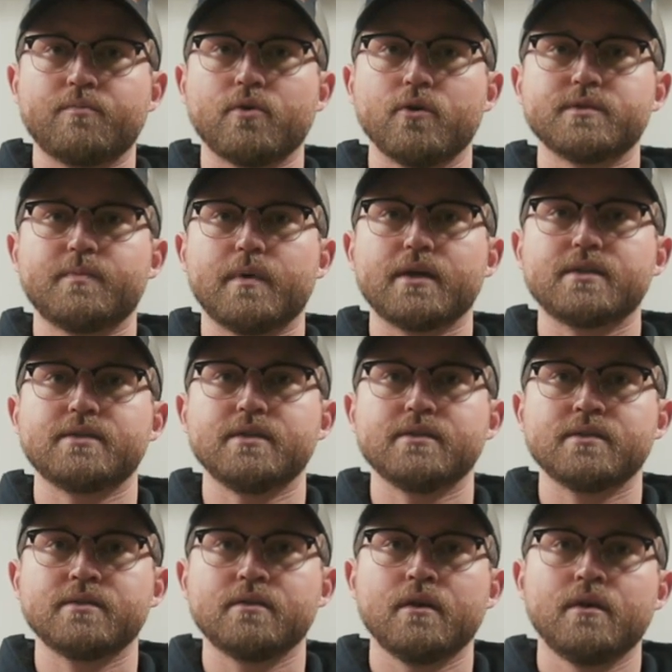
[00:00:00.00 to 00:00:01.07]
PROSPEC
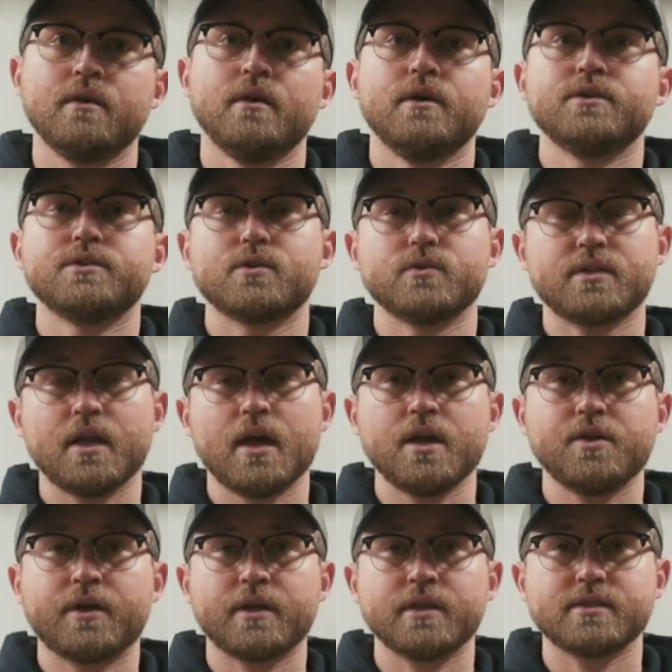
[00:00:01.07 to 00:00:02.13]
season. So today
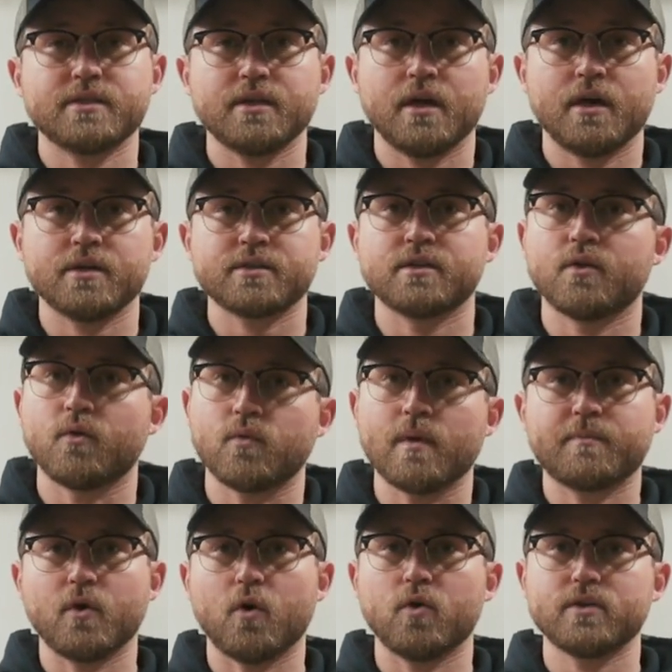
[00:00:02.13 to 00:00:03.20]
you're going to see us
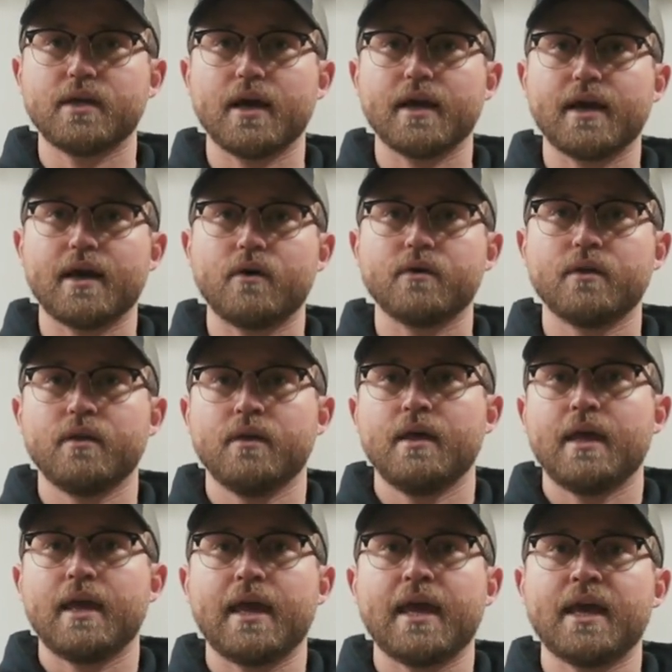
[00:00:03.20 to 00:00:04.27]
rip the old guy out
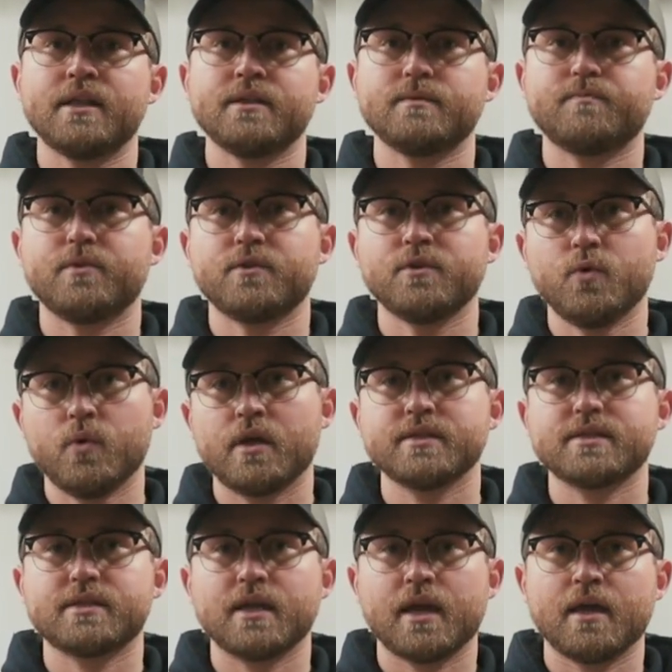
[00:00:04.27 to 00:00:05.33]
and put the new one on the
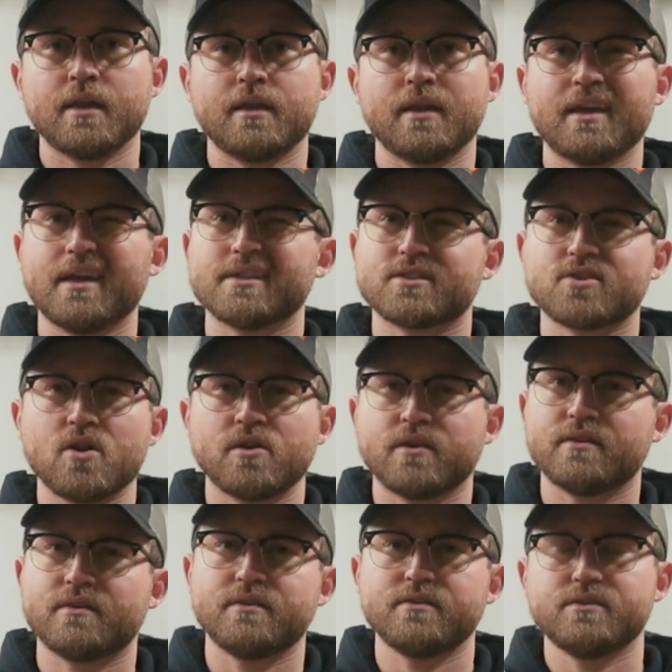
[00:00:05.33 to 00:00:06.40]
stand and get started
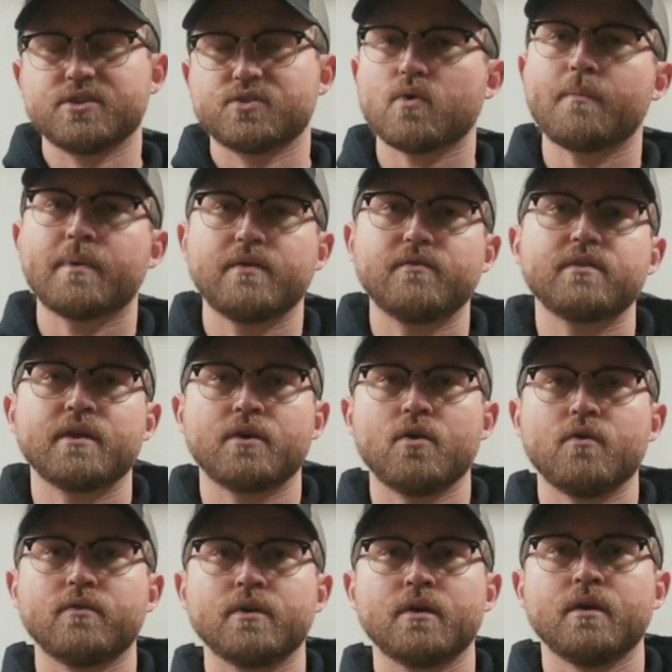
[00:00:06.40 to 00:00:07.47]
just swapping everything
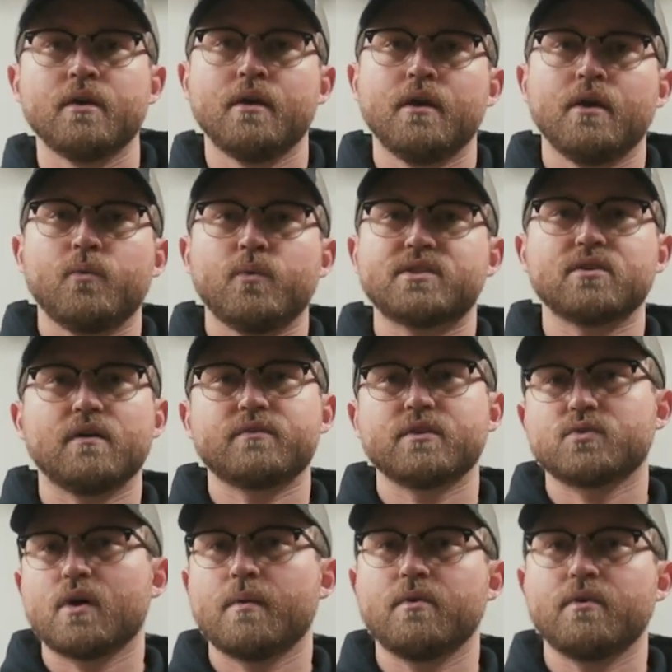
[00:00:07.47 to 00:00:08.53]
over. We still have to
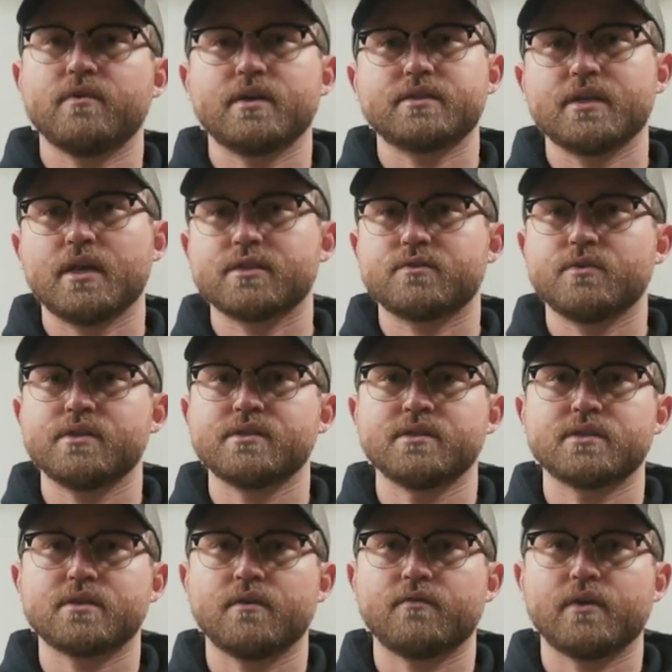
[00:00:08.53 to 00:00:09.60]
swap over accessories and
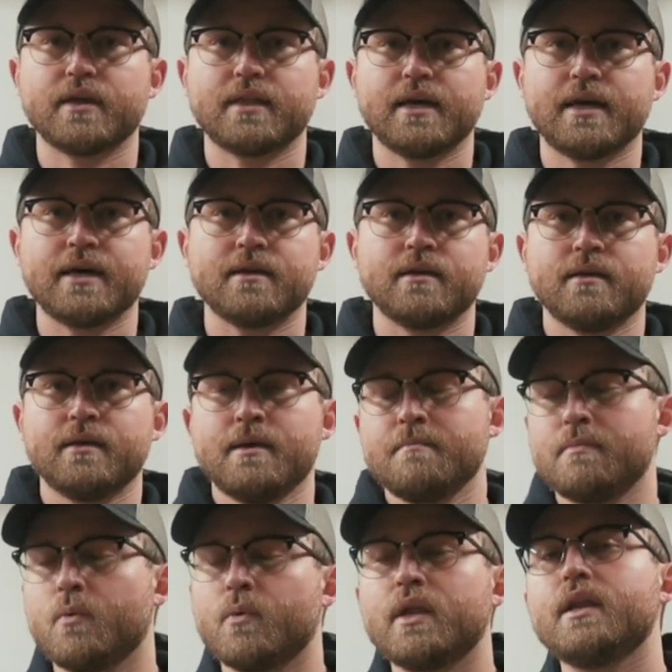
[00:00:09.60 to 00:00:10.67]
stuff like that,
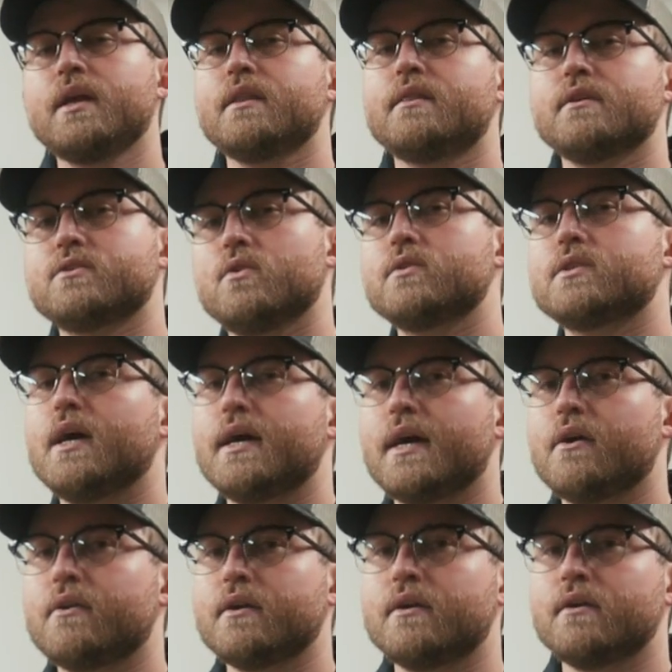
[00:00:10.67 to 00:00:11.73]
but we need to get this old guy
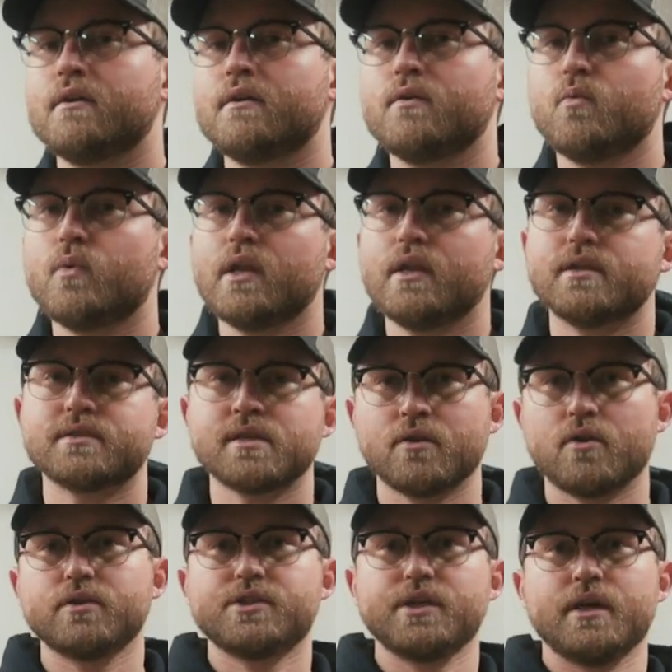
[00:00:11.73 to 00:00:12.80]
out of here. We need to send
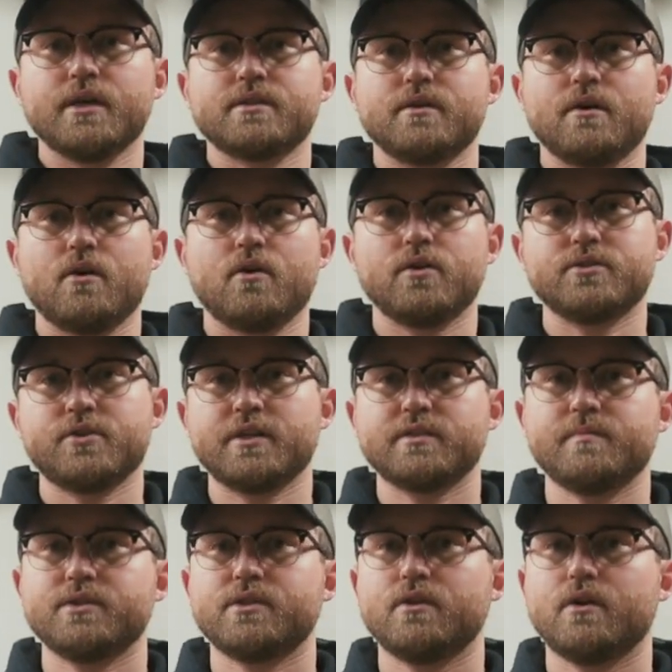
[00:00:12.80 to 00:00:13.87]
our GSR
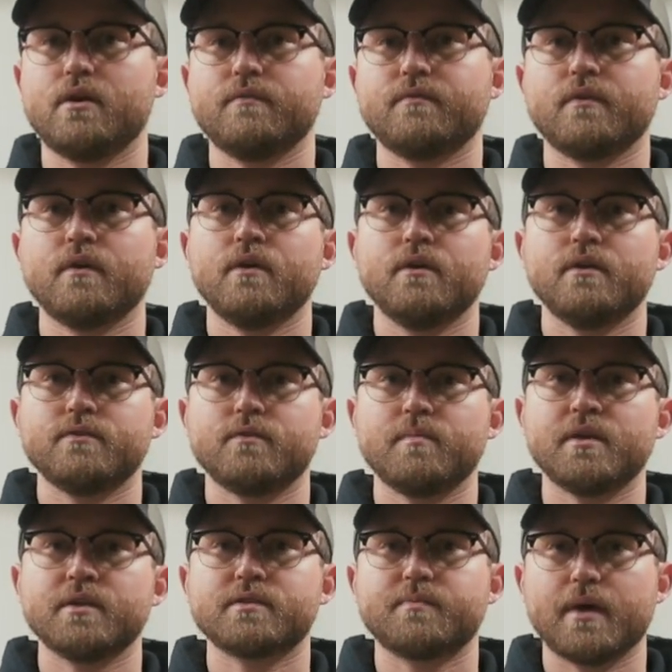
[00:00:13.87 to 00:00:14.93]
transmission off to
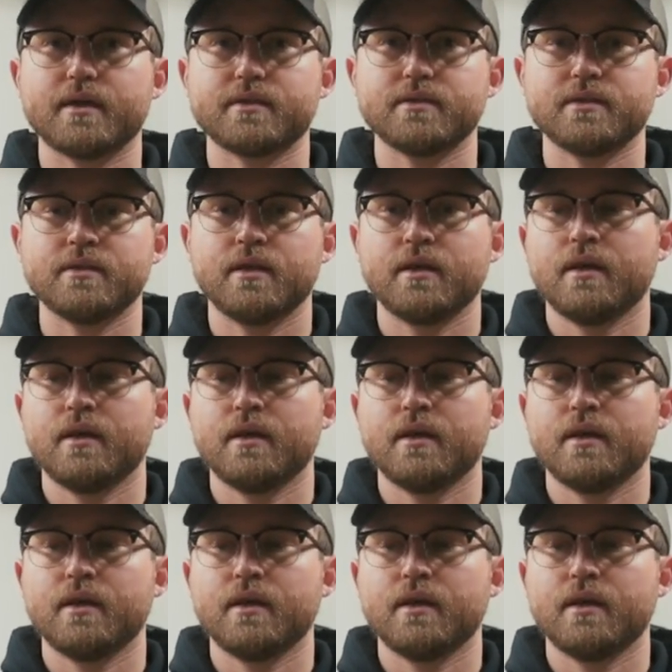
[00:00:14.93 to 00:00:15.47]
be inspected,